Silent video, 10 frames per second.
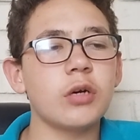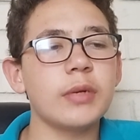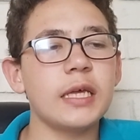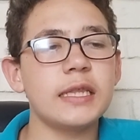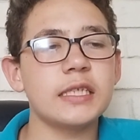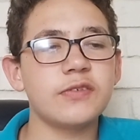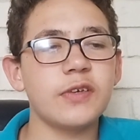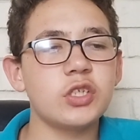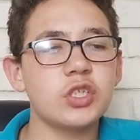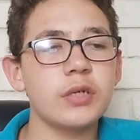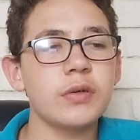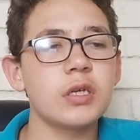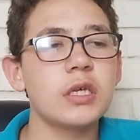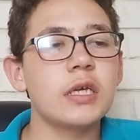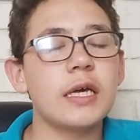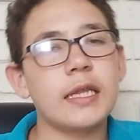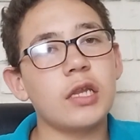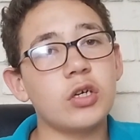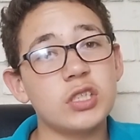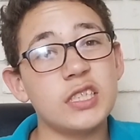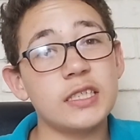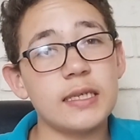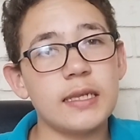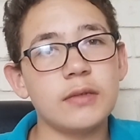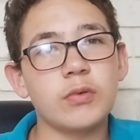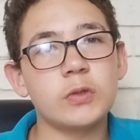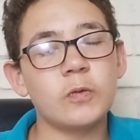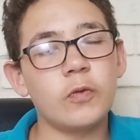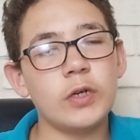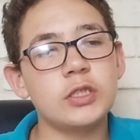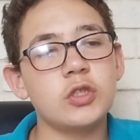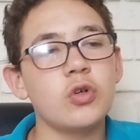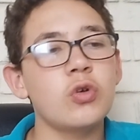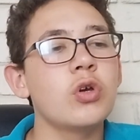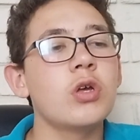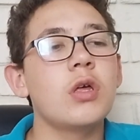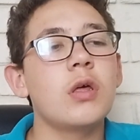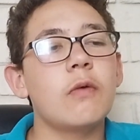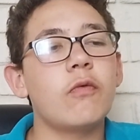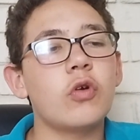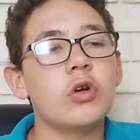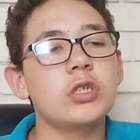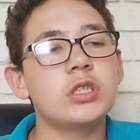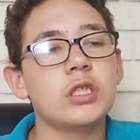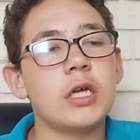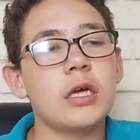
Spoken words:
dominate this fixture, and last season it was 3-2 for us.